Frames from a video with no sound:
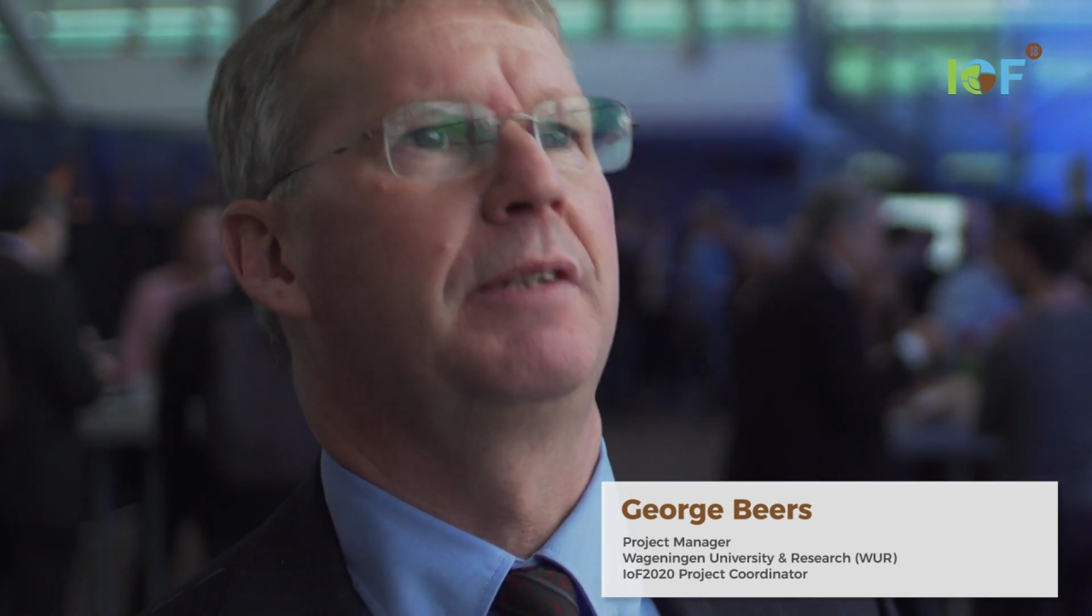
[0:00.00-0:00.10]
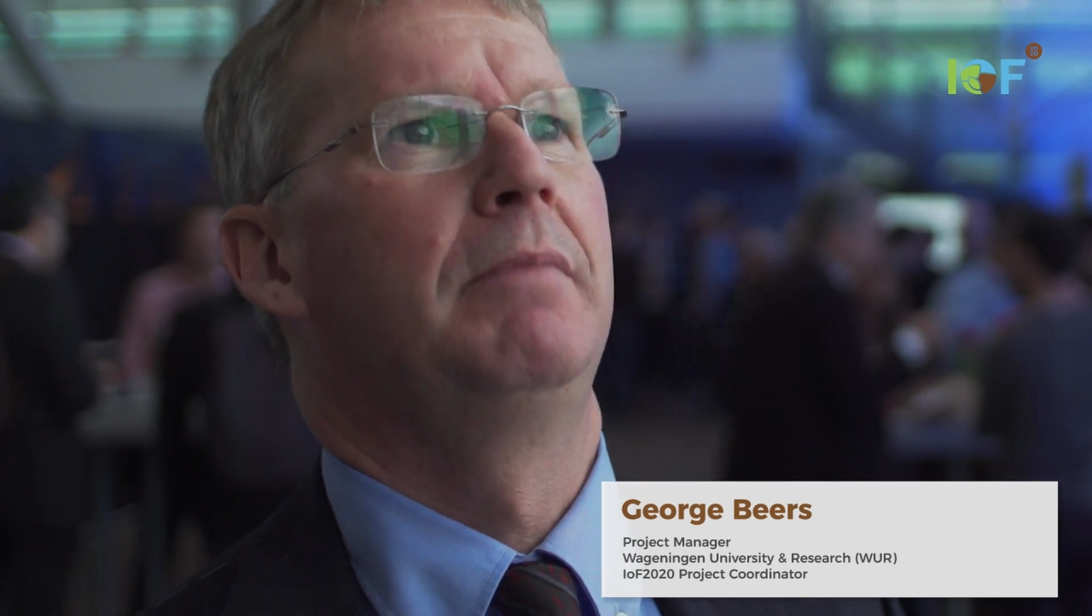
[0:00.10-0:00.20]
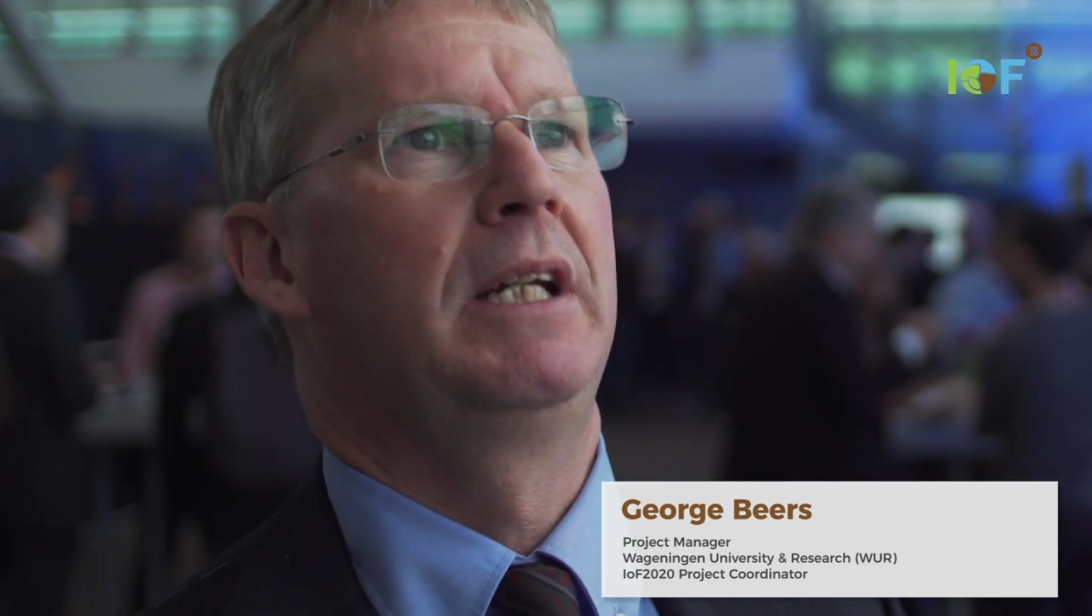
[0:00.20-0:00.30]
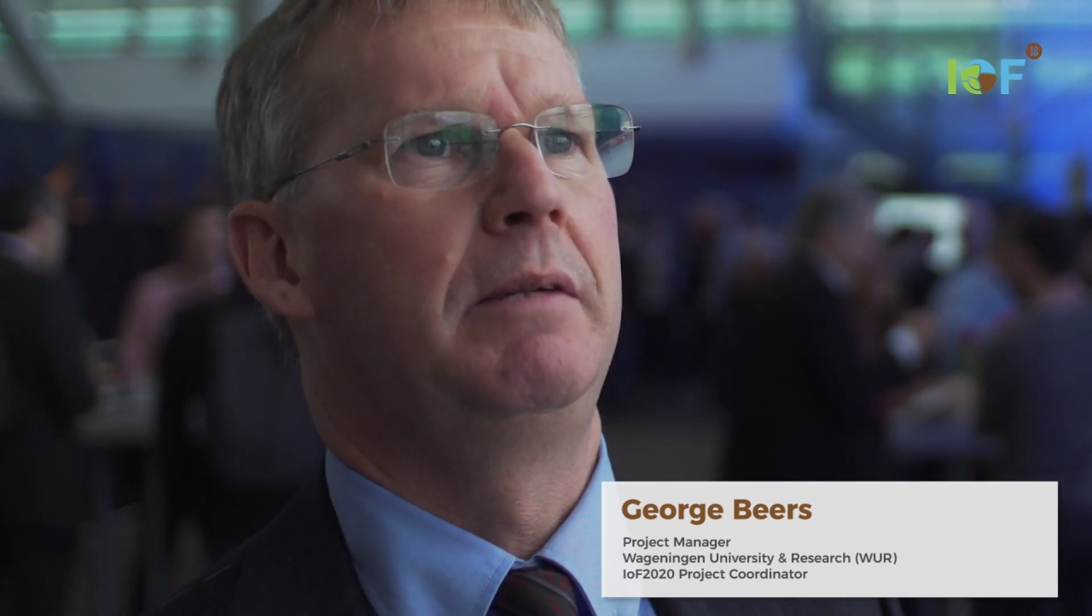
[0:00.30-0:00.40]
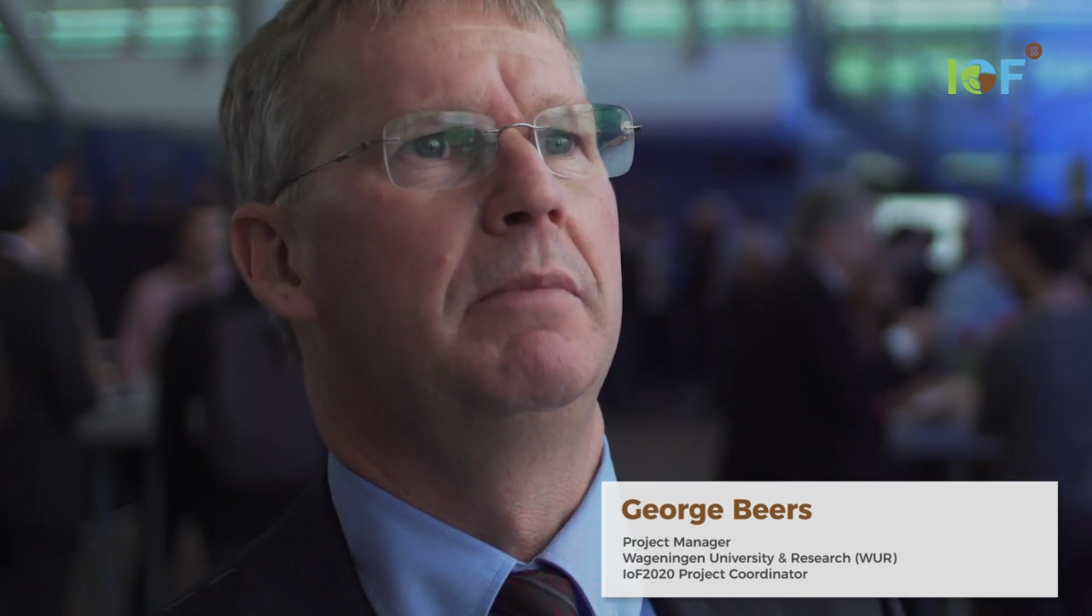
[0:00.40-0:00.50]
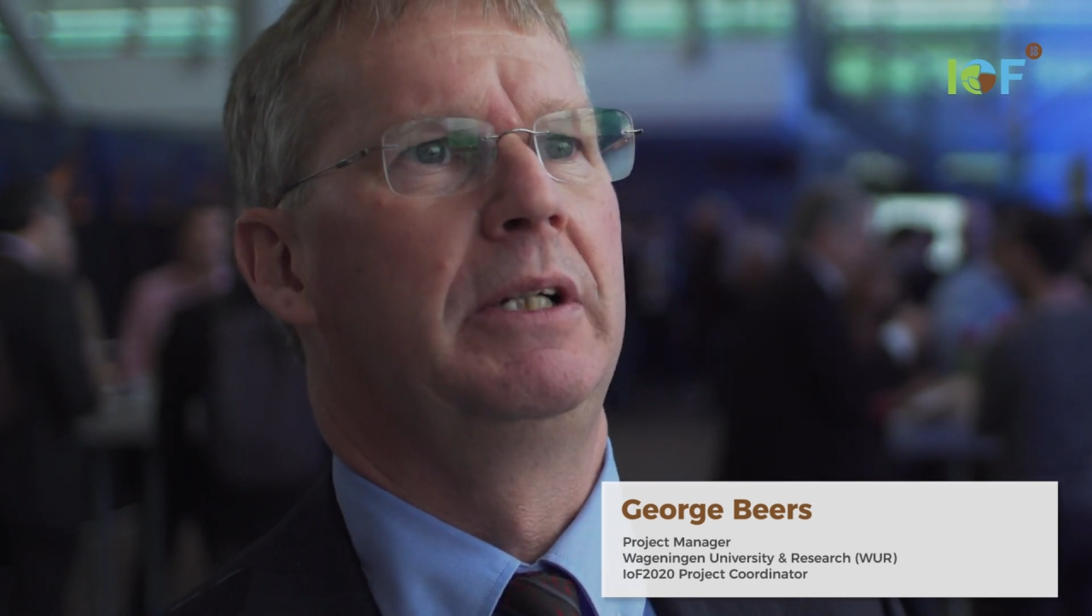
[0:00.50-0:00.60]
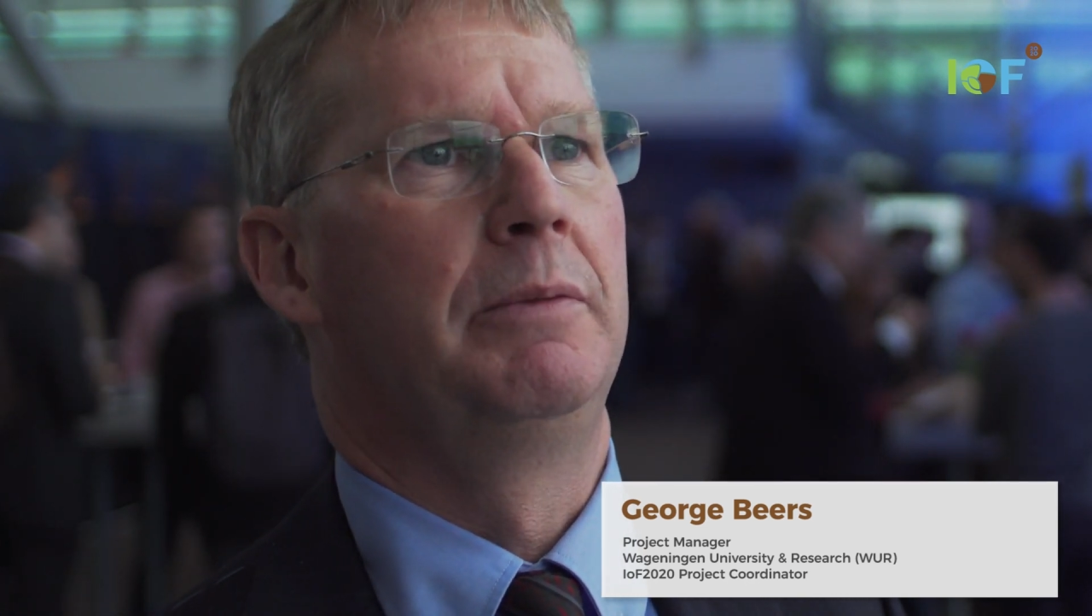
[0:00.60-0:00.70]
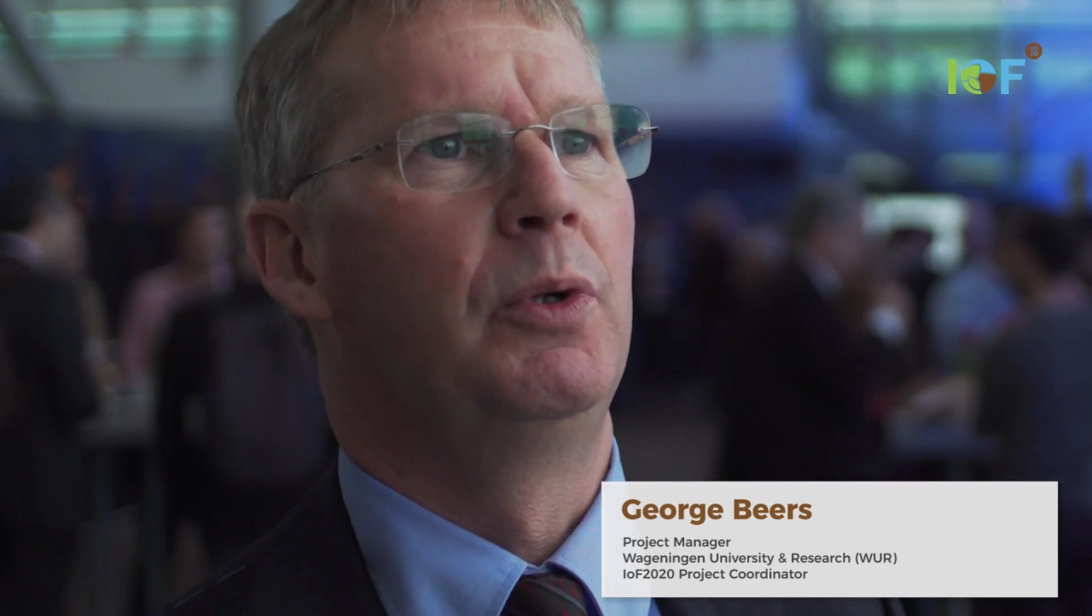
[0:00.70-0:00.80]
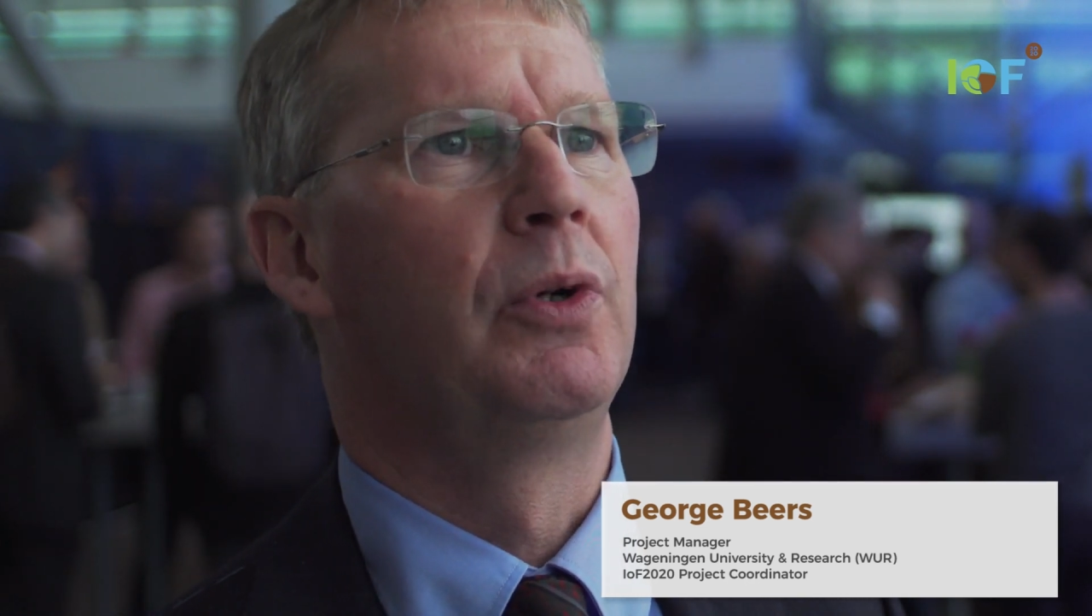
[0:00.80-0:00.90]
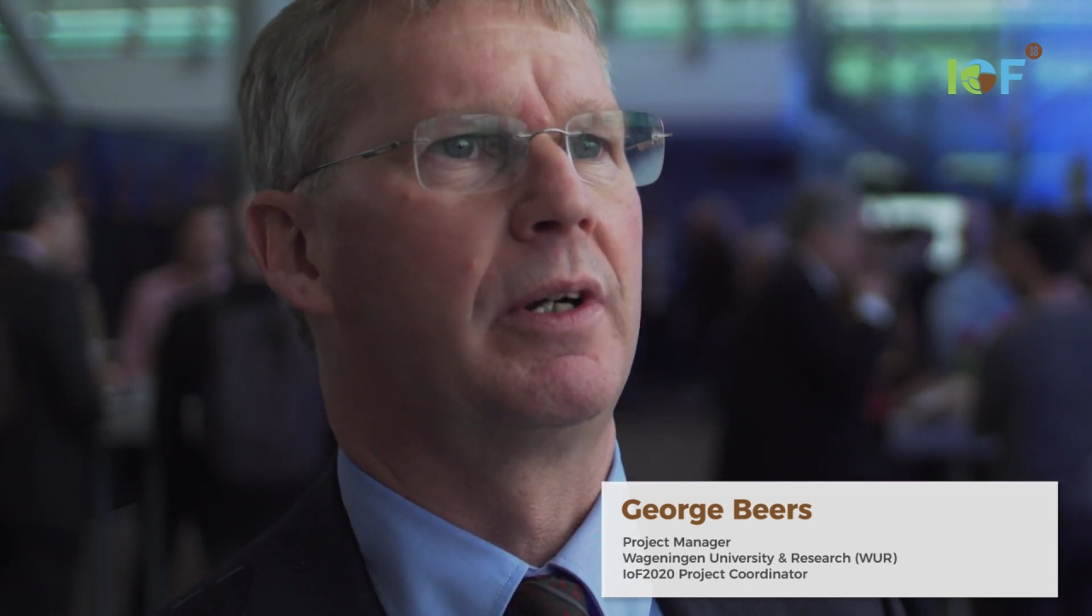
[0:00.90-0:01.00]
in many
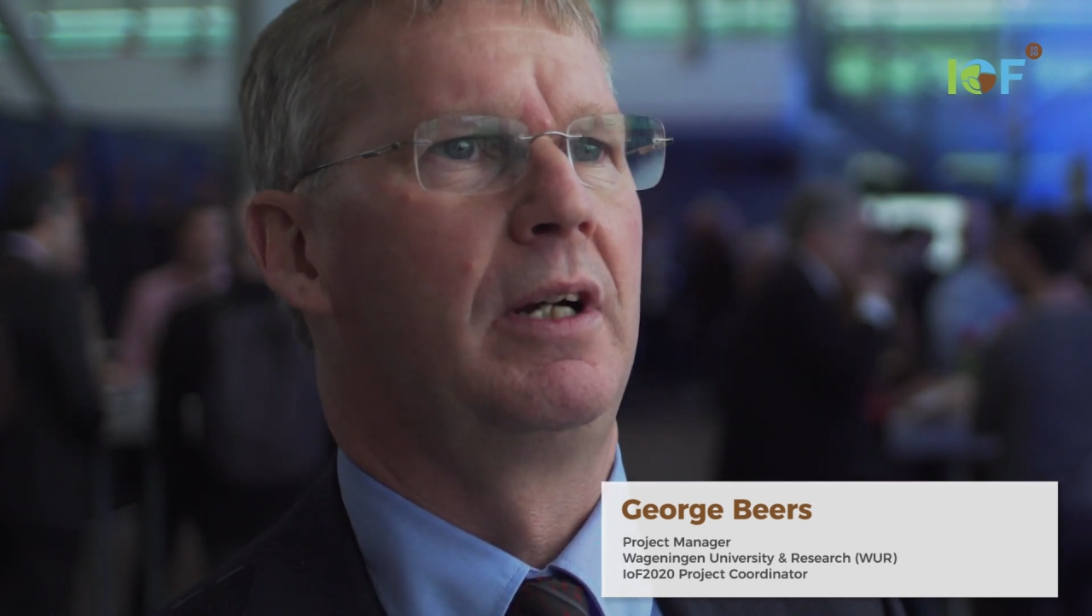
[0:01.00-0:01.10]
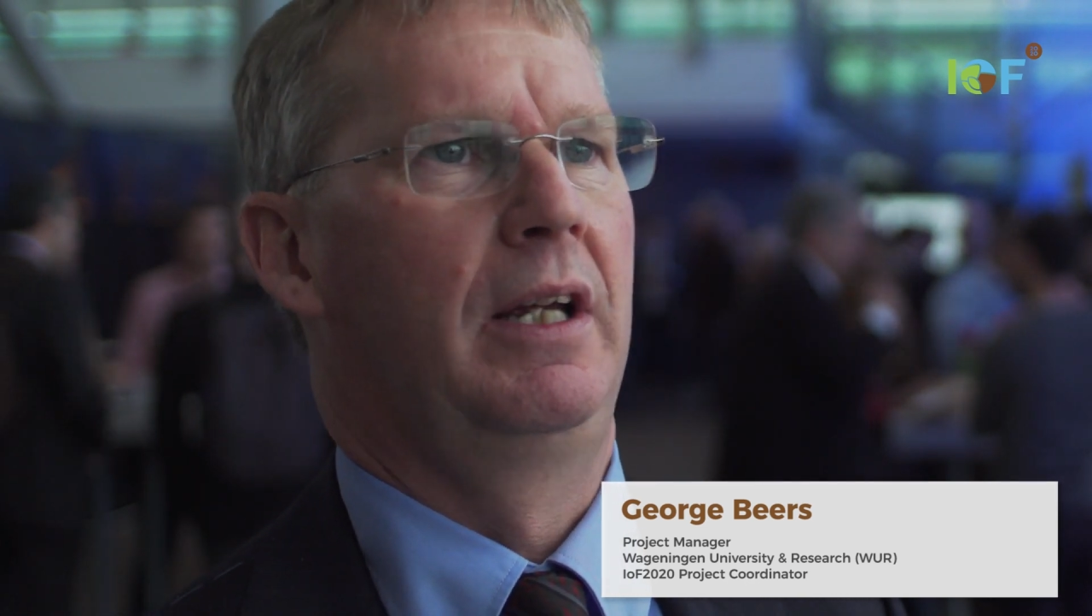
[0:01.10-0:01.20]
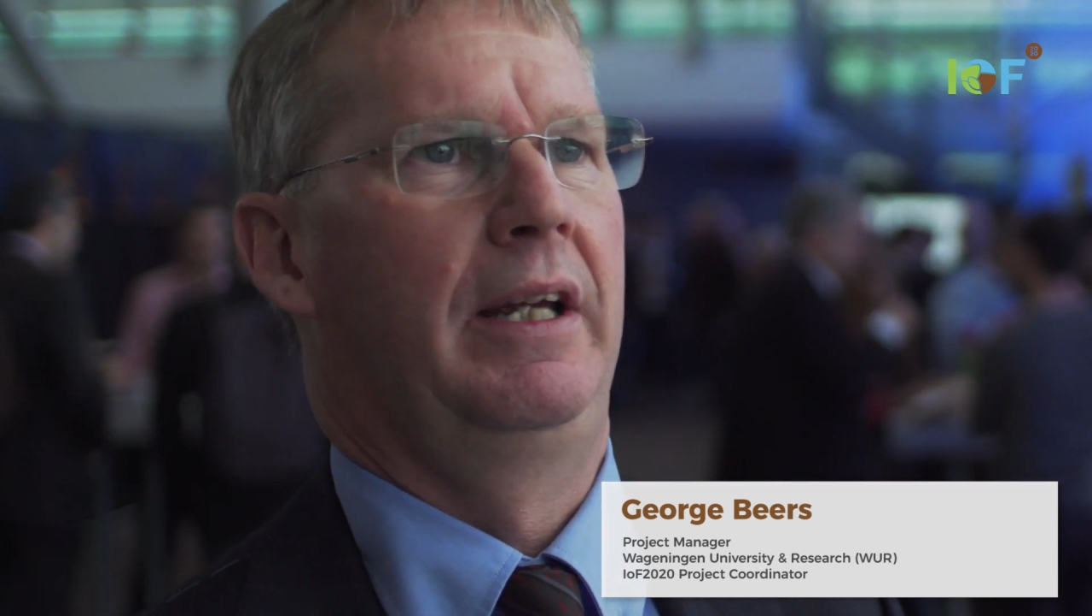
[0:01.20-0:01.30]
more uh,